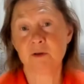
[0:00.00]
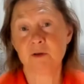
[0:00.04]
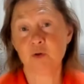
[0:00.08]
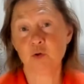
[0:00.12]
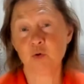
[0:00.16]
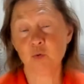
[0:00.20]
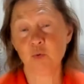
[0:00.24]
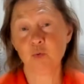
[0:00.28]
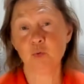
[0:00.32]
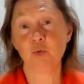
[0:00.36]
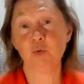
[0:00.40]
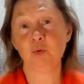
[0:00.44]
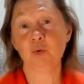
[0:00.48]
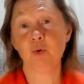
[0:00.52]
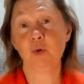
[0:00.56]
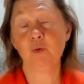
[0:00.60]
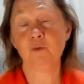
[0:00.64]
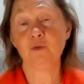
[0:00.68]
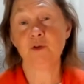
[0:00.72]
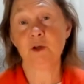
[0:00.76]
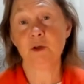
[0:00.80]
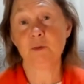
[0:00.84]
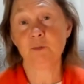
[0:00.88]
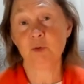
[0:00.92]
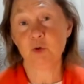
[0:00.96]
tool of
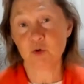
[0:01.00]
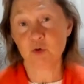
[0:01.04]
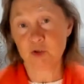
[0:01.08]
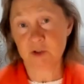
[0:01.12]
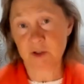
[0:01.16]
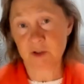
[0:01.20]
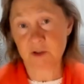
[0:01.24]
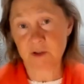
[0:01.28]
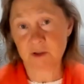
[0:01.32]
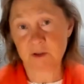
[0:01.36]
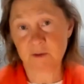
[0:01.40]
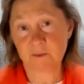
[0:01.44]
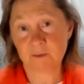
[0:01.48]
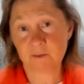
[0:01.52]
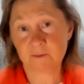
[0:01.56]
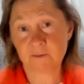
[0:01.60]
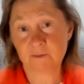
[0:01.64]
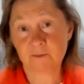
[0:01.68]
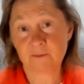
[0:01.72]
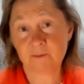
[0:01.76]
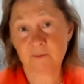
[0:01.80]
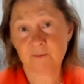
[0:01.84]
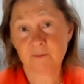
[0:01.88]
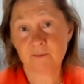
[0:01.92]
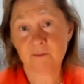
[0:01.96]
the immune system
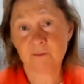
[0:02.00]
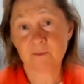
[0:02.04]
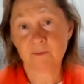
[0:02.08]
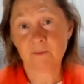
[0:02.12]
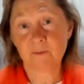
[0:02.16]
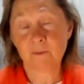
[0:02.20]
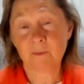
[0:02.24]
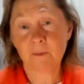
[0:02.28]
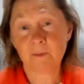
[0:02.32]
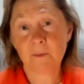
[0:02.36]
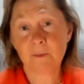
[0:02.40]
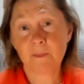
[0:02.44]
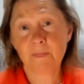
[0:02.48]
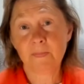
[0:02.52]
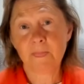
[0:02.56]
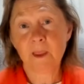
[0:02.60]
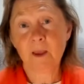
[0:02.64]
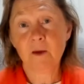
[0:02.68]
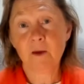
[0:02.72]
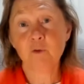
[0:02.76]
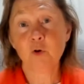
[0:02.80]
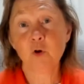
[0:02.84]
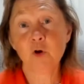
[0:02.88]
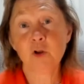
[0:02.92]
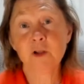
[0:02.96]

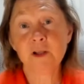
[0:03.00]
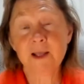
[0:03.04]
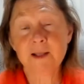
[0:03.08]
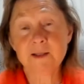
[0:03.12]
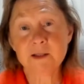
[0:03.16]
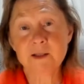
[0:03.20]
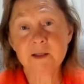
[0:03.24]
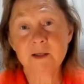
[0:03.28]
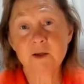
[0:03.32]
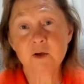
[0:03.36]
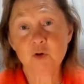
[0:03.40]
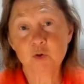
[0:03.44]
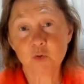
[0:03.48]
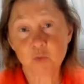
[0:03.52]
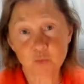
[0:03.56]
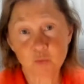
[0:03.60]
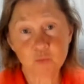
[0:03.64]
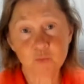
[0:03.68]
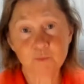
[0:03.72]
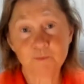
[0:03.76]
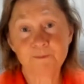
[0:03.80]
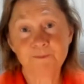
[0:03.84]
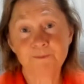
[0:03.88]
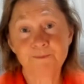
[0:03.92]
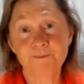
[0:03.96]
for cleansing you,
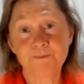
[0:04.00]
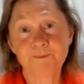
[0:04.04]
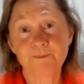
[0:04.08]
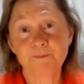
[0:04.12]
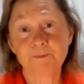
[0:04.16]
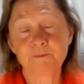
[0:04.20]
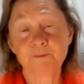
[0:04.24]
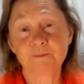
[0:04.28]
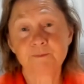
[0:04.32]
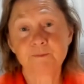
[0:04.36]
mm